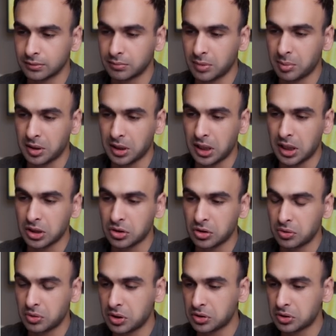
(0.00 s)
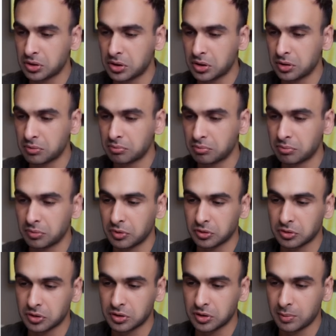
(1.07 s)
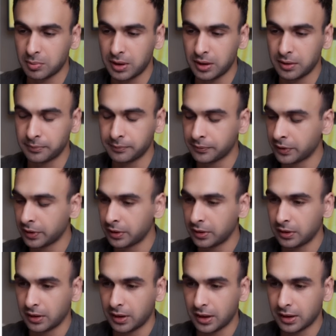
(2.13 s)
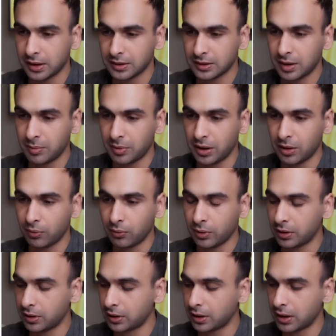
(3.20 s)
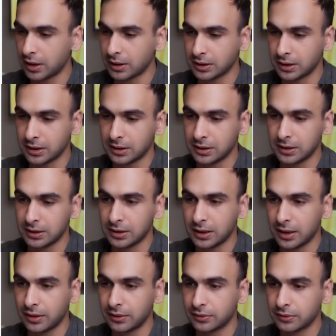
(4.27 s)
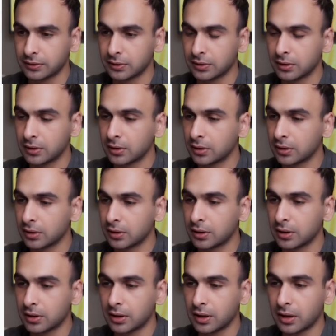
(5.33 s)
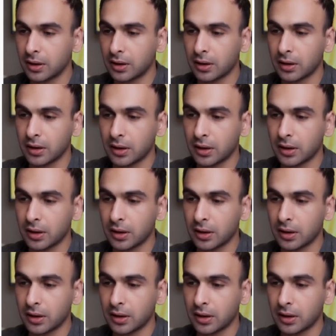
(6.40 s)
Maybe an H3 is good. Looks good to me. And then same thing with content details here.